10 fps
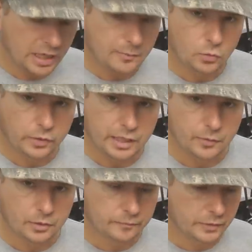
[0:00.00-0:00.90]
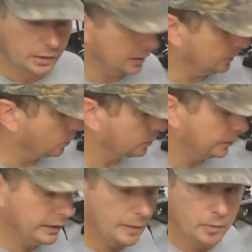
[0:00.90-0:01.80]
chamber reamer, and we'll
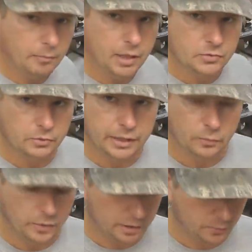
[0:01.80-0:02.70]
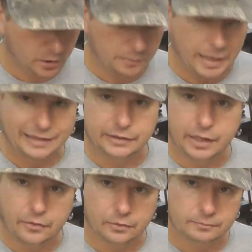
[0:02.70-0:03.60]
clean up the muzzle and get ready to put it back
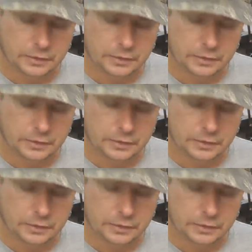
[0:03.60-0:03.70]
together.